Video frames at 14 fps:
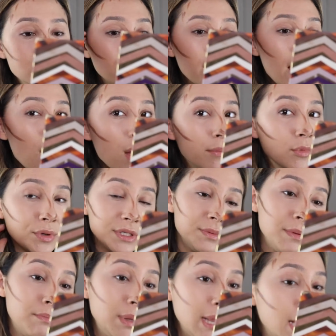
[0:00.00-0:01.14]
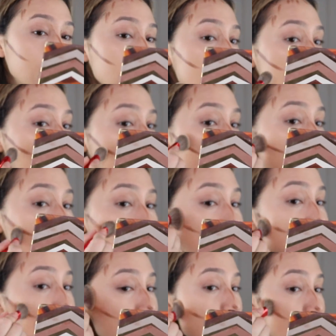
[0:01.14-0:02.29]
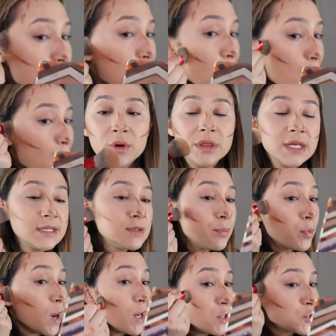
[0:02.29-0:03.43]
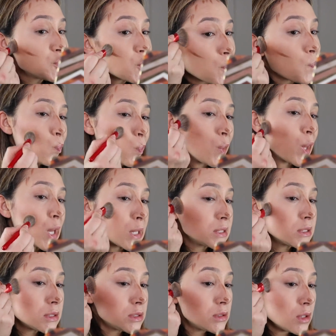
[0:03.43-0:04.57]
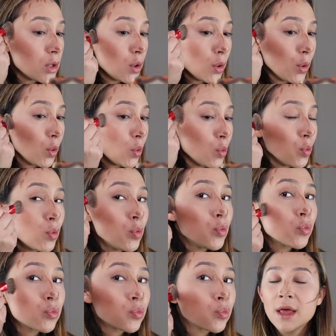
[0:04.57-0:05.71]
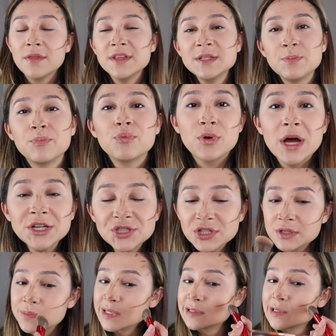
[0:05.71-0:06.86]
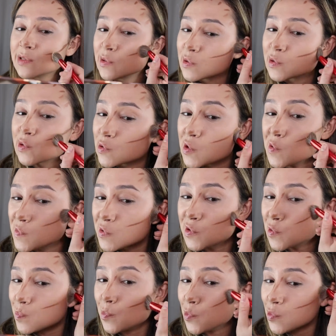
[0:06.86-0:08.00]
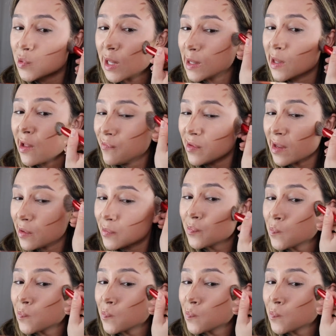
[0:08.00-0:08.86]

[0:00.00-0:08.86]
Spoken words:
So now I'm going to be blending this in with this brush like so. This brush just makes it look so smooth. I love it.